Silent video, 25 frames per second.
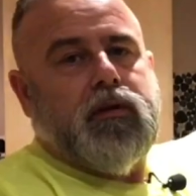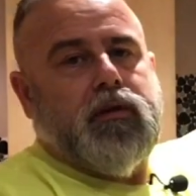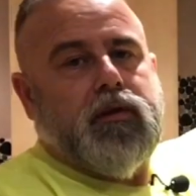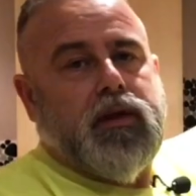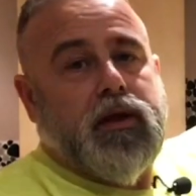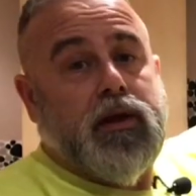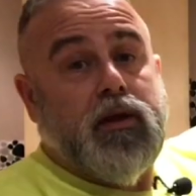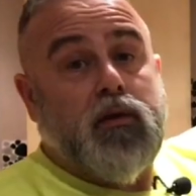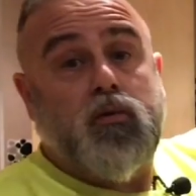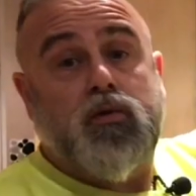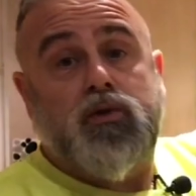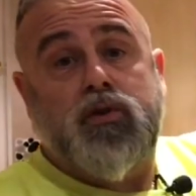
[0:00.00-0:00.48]

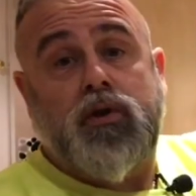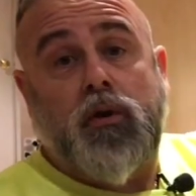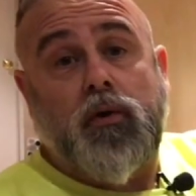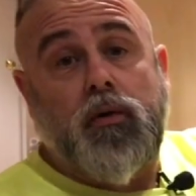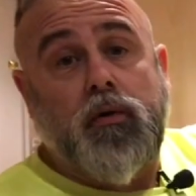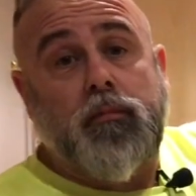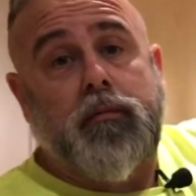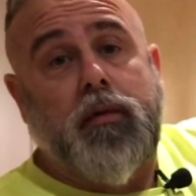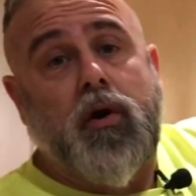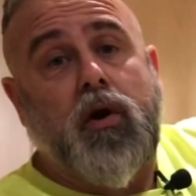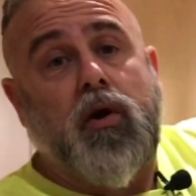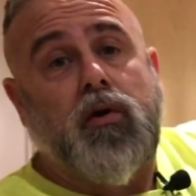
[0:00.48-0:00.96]
They also
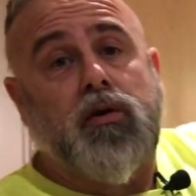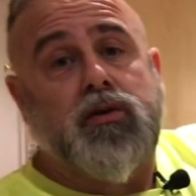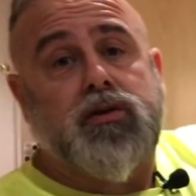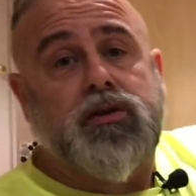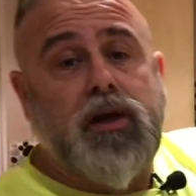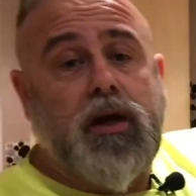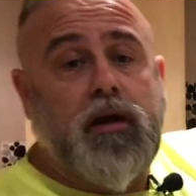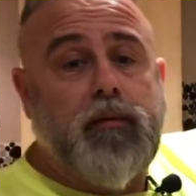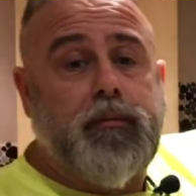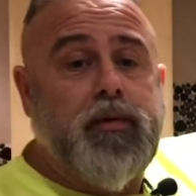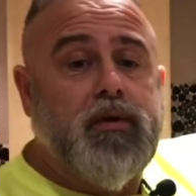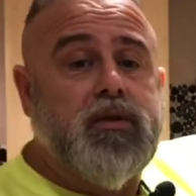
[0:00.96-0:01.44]
are marked
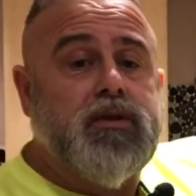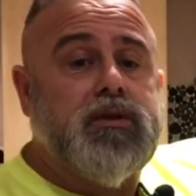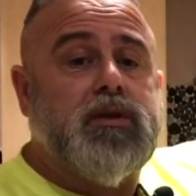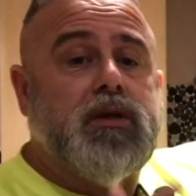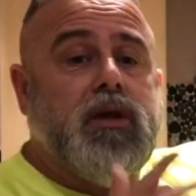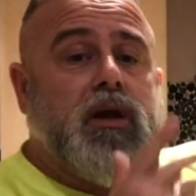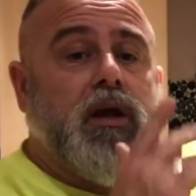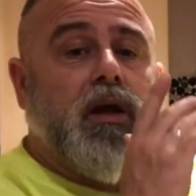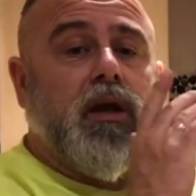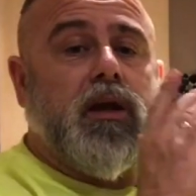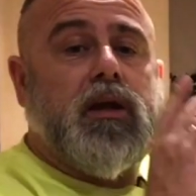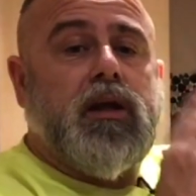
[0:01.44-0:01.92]
up as
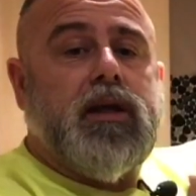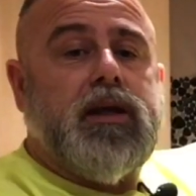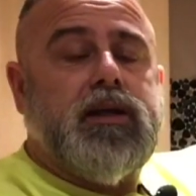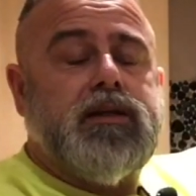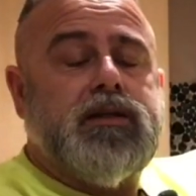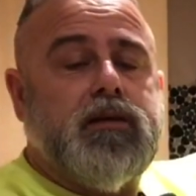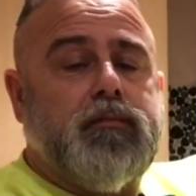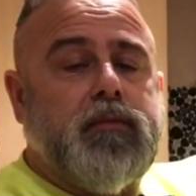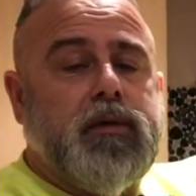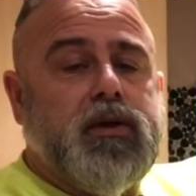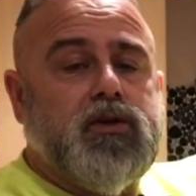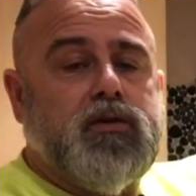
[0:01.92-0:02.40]
a
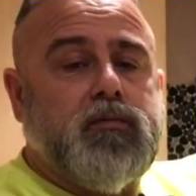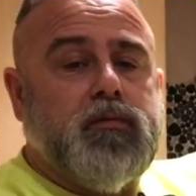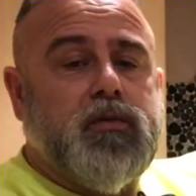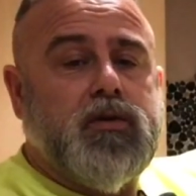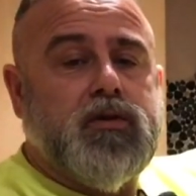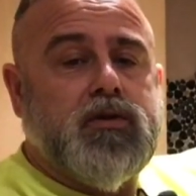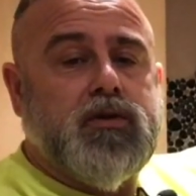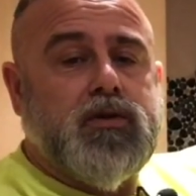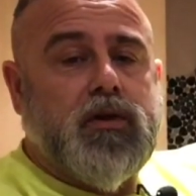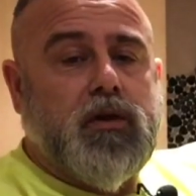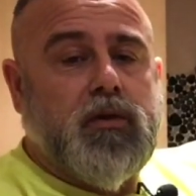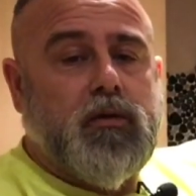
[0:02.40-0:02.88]
litre
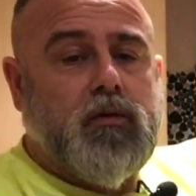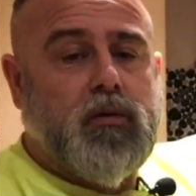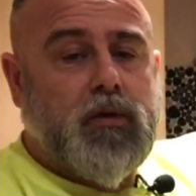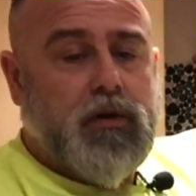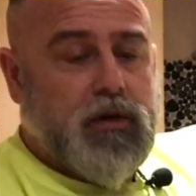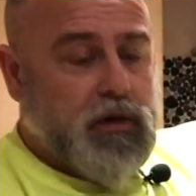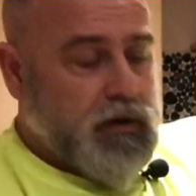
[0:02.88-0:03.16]
measurement, so